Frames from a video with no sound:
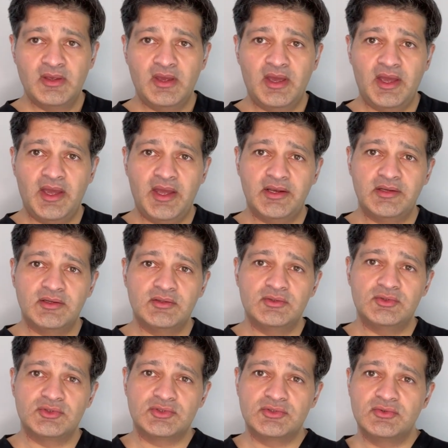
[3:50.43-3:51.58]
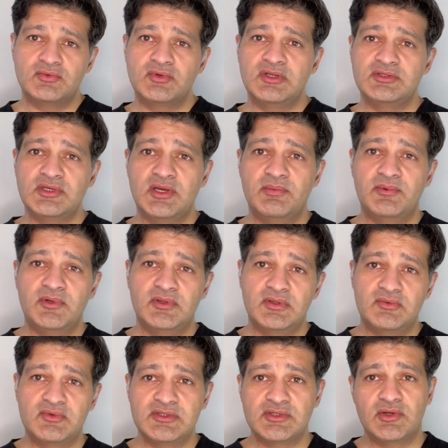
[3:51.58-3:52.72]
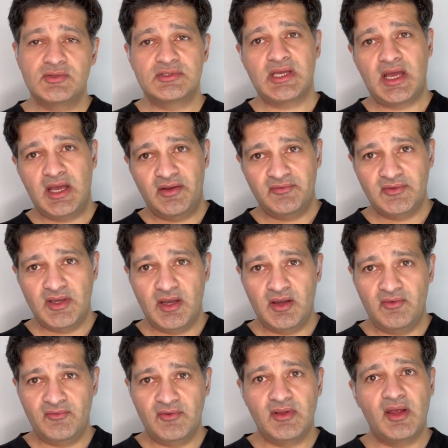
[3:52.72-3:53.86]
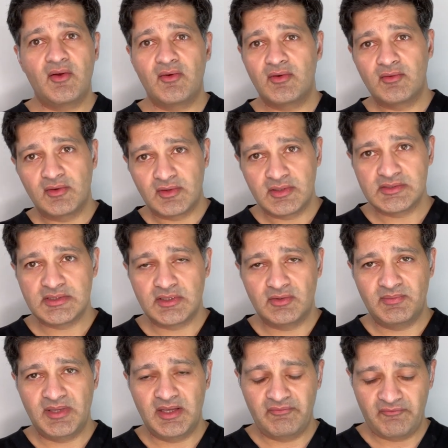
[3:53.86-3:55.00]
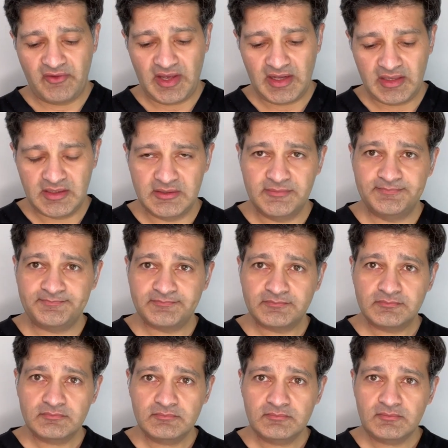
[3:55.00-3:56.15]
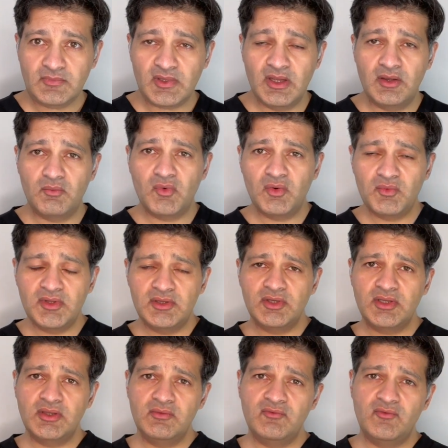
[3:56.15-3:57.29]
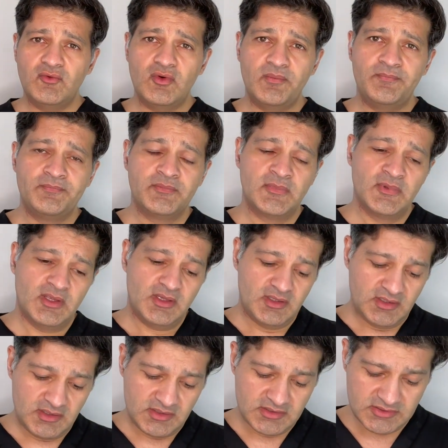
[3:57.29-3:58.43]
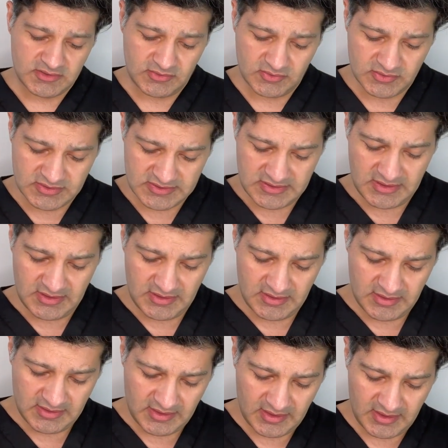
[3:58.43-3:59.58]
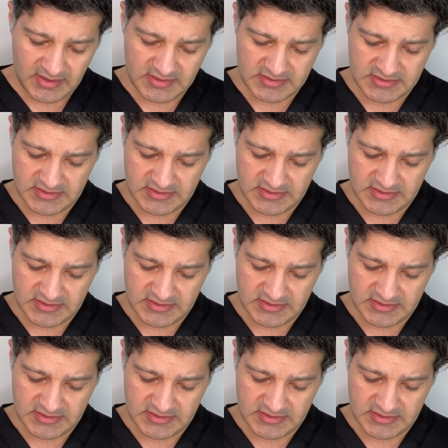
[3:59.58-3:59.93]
and you shouldn't interpret the results after half an hour, or else they'll be invalid. And what we're looking for is you'll see as